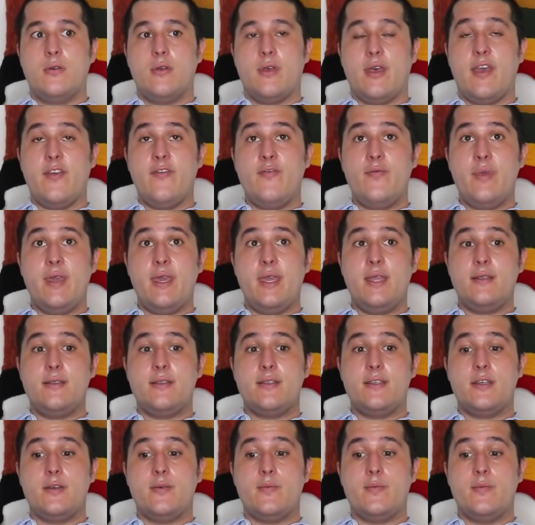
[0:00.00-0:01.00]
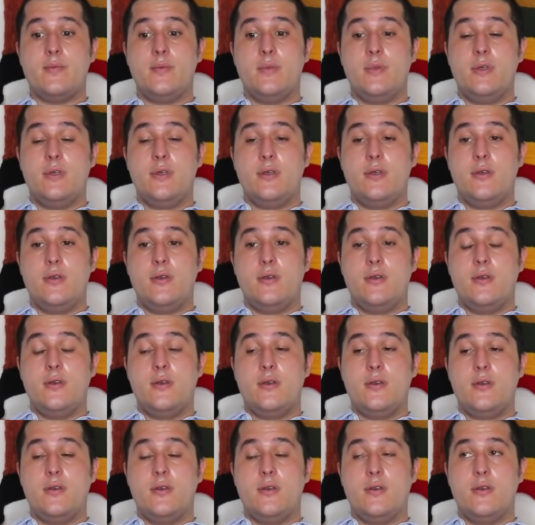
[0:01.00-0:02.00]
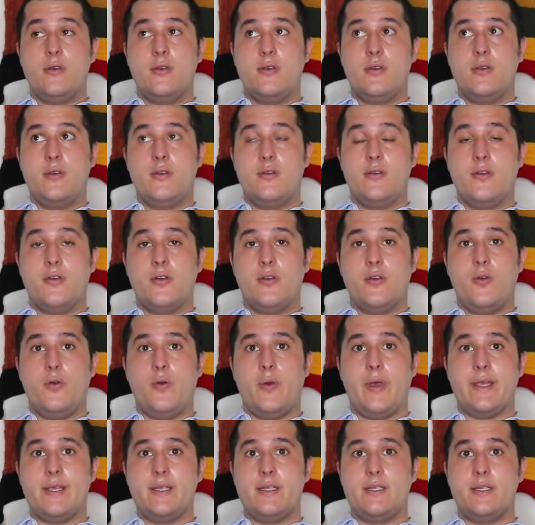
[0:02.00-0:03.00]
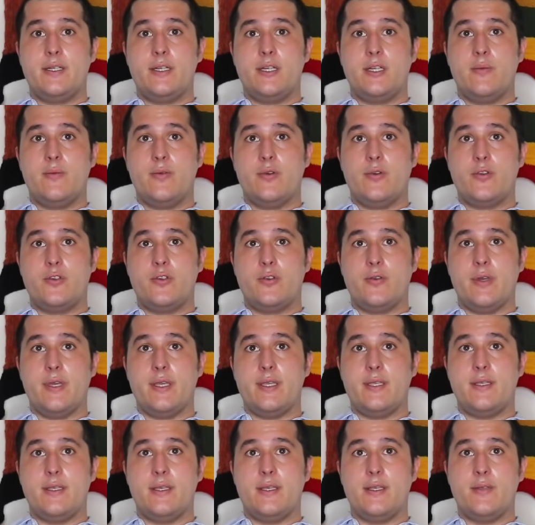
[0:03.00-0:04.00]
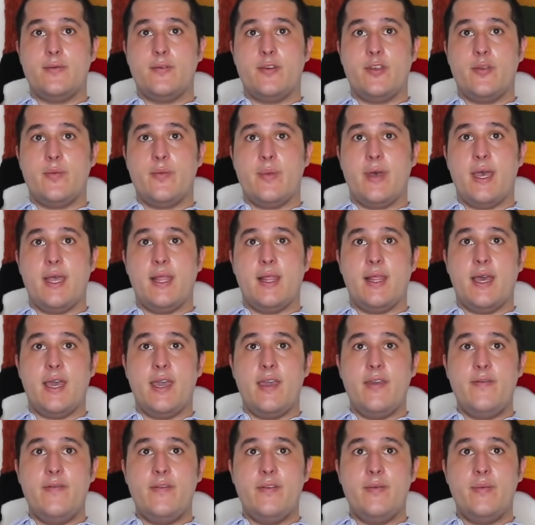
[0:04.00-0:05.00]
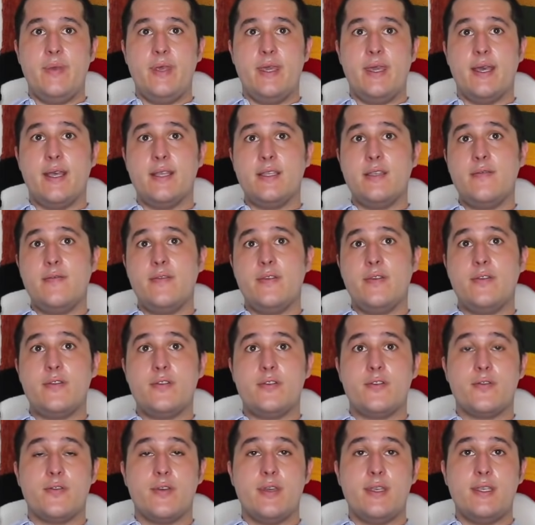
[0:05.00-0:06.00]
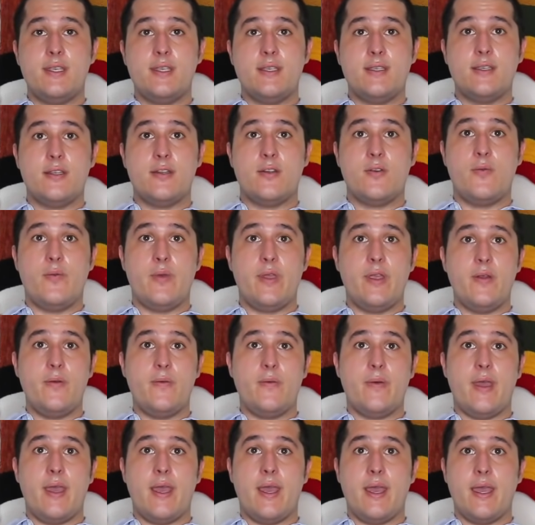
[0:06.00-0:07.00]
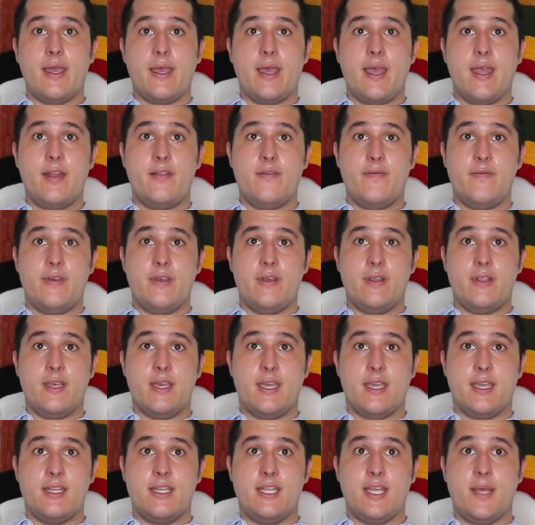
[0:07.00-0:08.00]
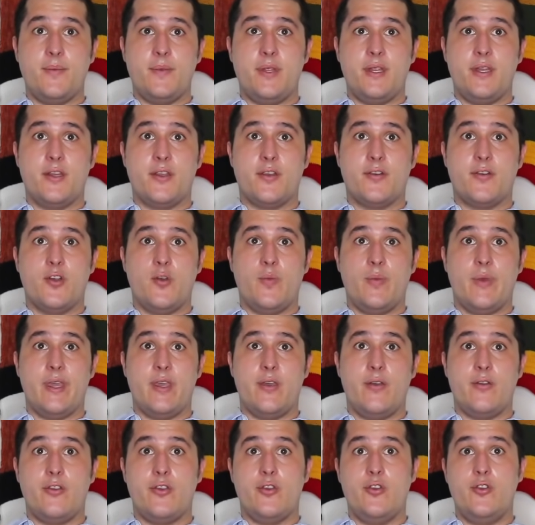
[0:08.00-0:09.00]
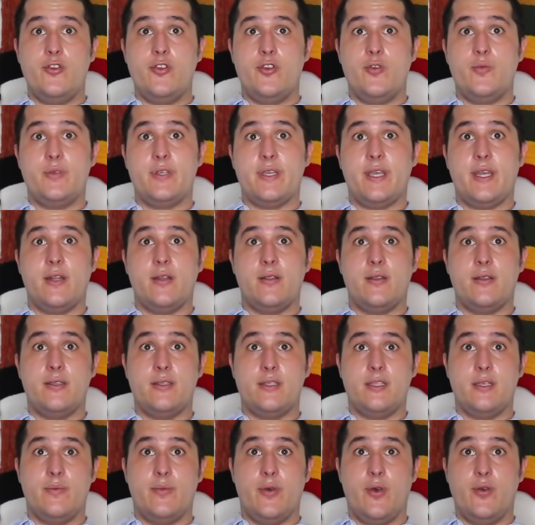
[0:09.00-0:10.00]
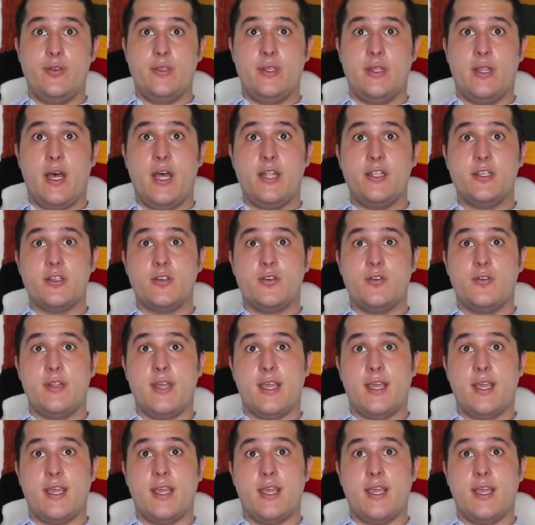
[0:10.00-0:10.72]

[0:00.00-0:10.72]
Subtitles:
I've made some questionable choices with my life, and because of those choices, in a weird way, I kind of feel like attempting to grow my own YouTube channel is the most logical